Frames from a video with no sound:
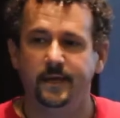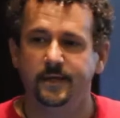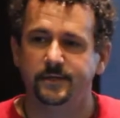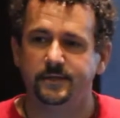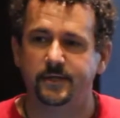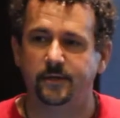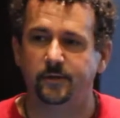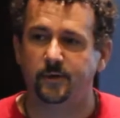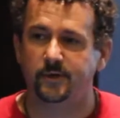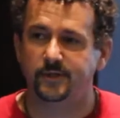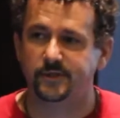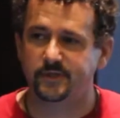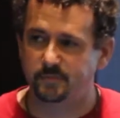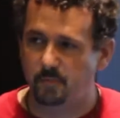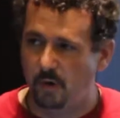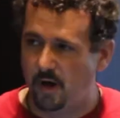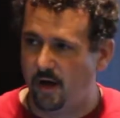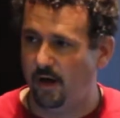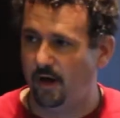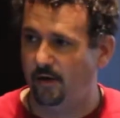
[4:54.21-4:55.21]
So we're
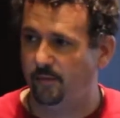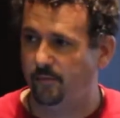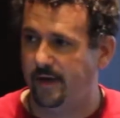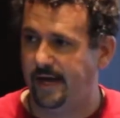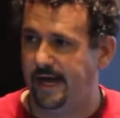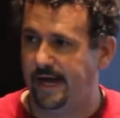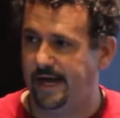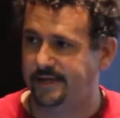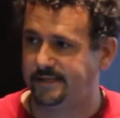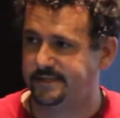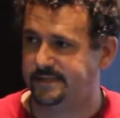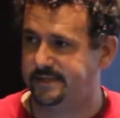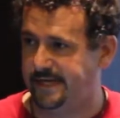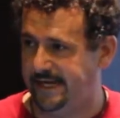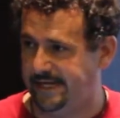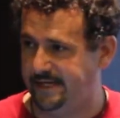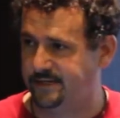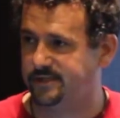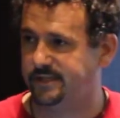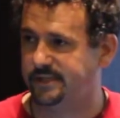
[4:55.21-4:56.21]
small as
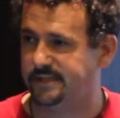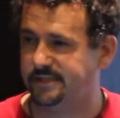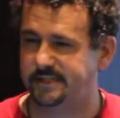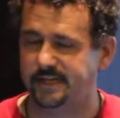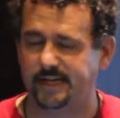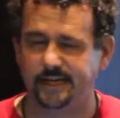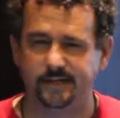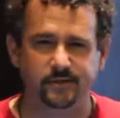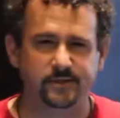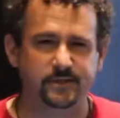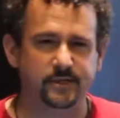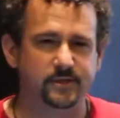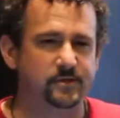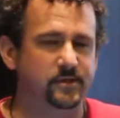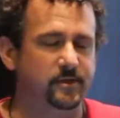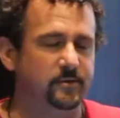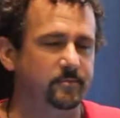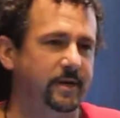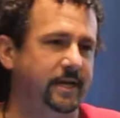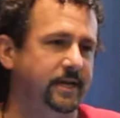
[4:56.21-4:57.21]
nations, and I use the
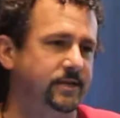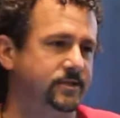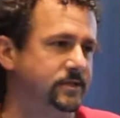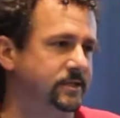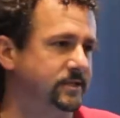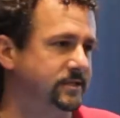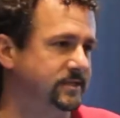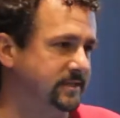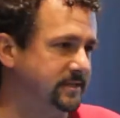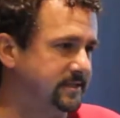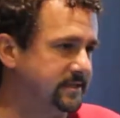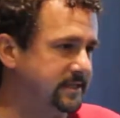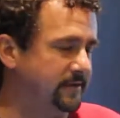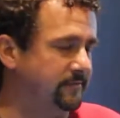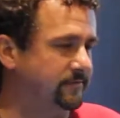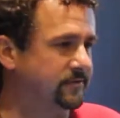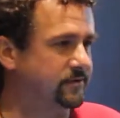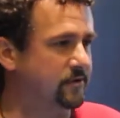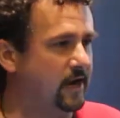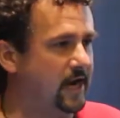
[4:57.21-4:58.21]
term nations instead
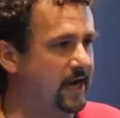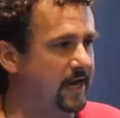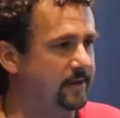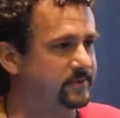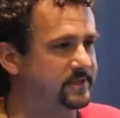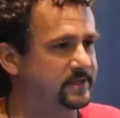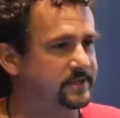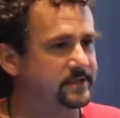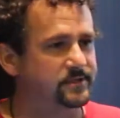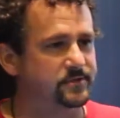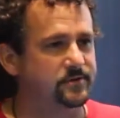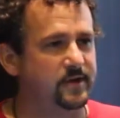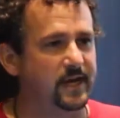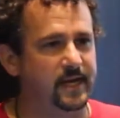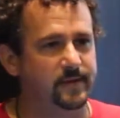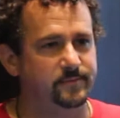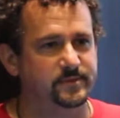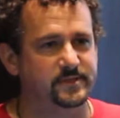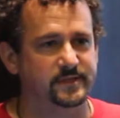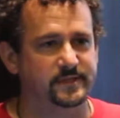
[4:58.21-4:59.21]
of tribes because
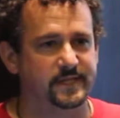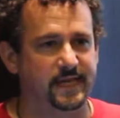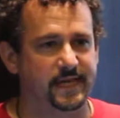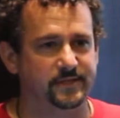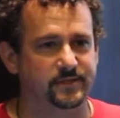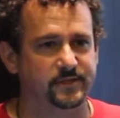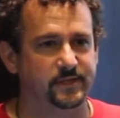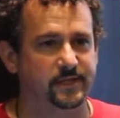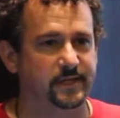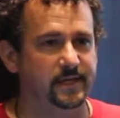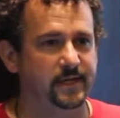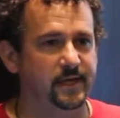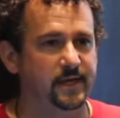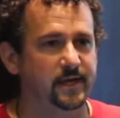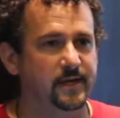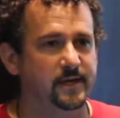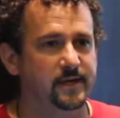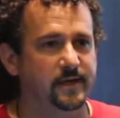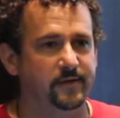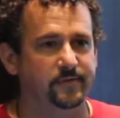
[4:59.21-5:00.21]
tribes is actually,
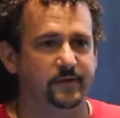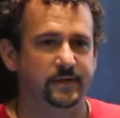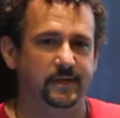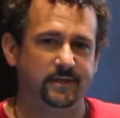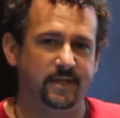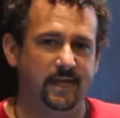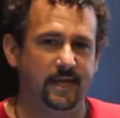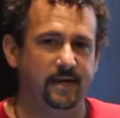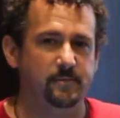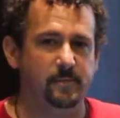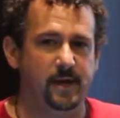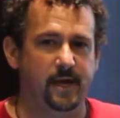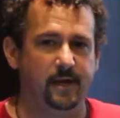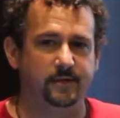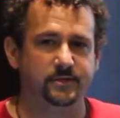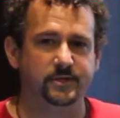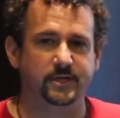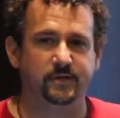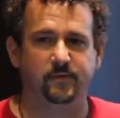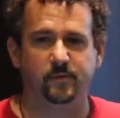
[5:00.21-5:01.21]
if you look at the
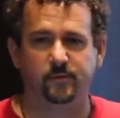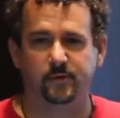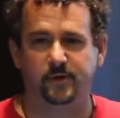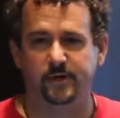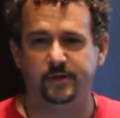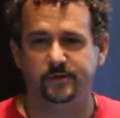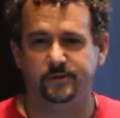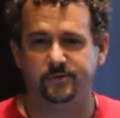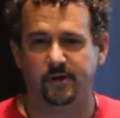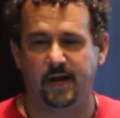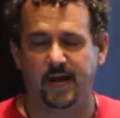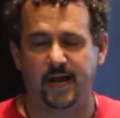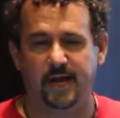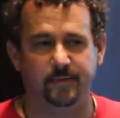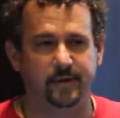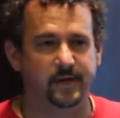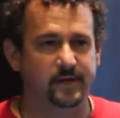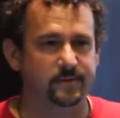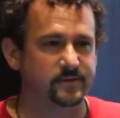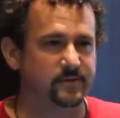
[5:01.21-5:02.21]
etymology of the word
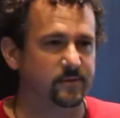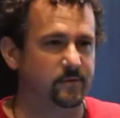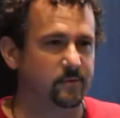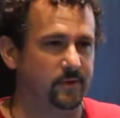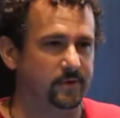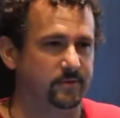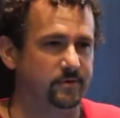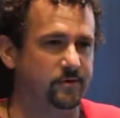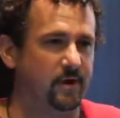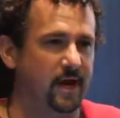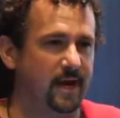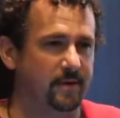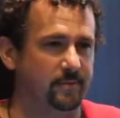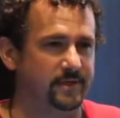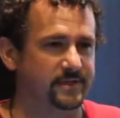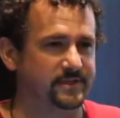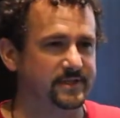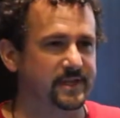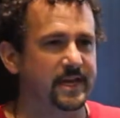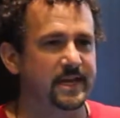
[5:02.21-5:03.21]
tribe, it comes from the word
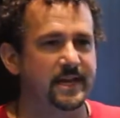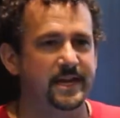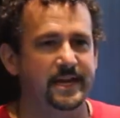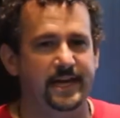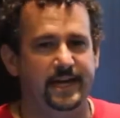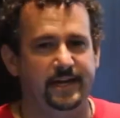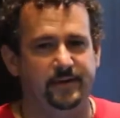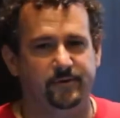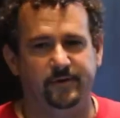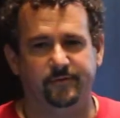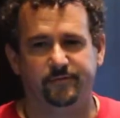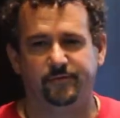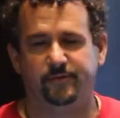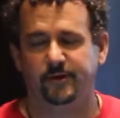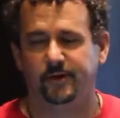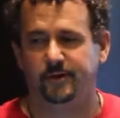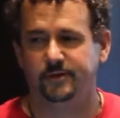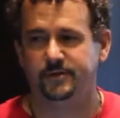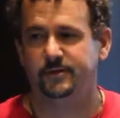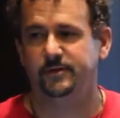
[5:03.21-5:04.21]
tribus, and it referred